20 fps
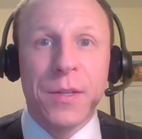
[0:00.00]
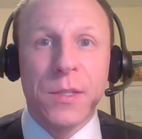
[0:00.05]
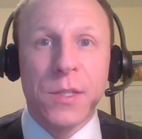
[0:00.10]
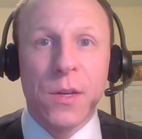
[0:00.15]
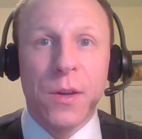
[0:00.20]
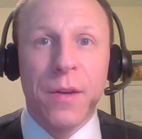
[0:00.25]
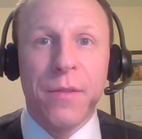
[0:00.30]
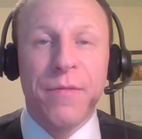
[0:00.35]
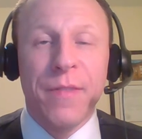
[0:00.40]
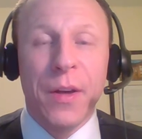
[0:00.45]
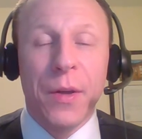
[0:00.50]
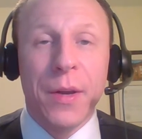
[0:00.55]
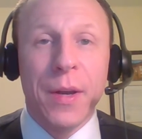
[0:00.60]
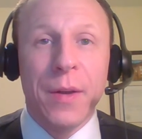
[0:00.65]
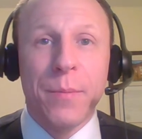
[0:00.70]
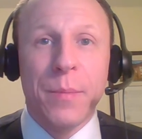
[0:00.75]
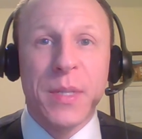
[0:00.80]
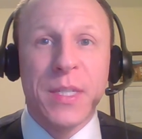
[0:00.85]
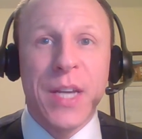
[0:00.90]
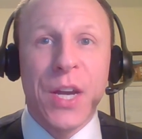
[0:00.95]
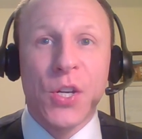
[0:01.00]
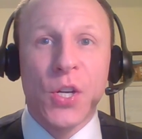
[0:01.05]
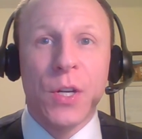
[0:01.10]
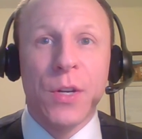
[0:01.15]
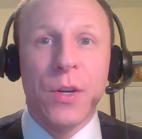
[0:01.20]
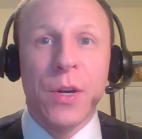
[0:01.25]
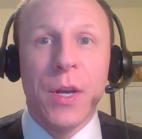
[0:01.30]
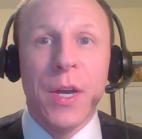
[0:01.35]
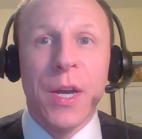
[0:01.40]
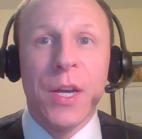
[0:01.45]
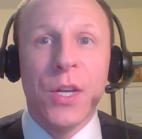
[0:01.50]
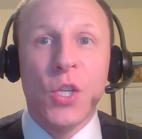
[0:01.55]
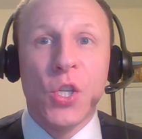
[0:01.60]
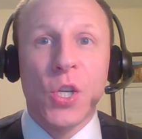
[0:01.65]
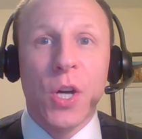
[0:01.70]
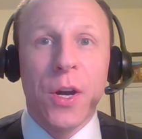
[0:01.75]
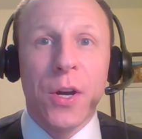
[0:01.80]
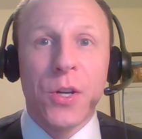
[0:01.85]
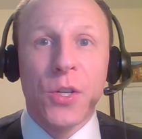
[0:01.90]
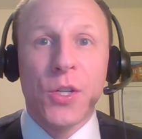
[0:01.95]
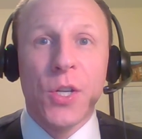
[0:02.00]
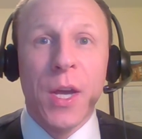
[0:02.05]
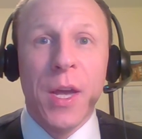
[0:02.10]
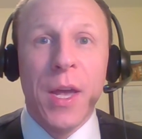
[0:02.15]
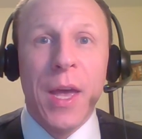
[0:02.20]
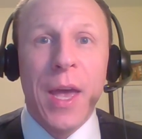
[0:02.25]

So a felon in possession charge.